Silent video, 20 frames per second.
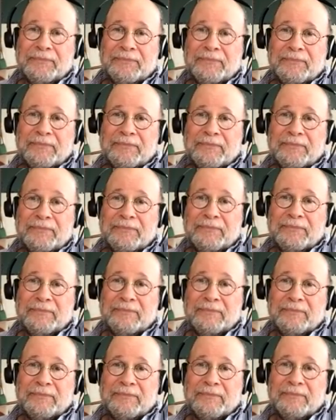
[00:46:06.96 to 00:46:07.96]

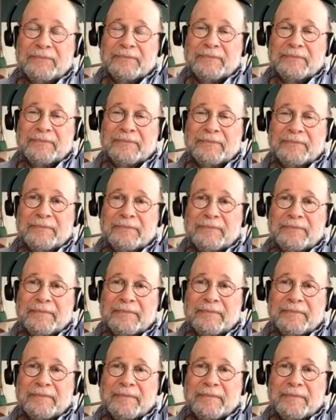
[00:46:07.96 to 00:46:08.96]

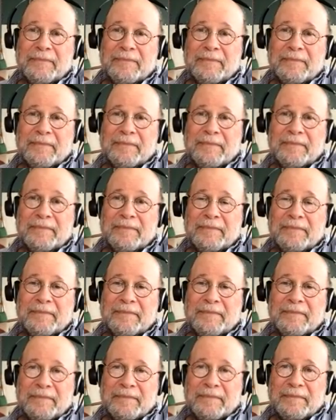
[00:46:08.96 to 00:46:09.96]

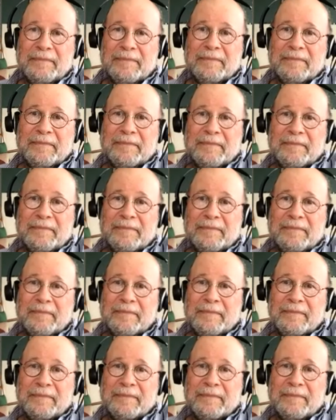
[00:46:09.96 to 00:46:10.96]

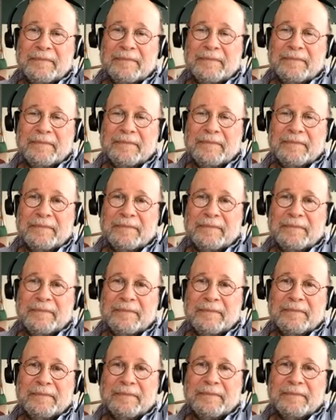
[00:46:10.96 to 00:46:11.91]
[no speech]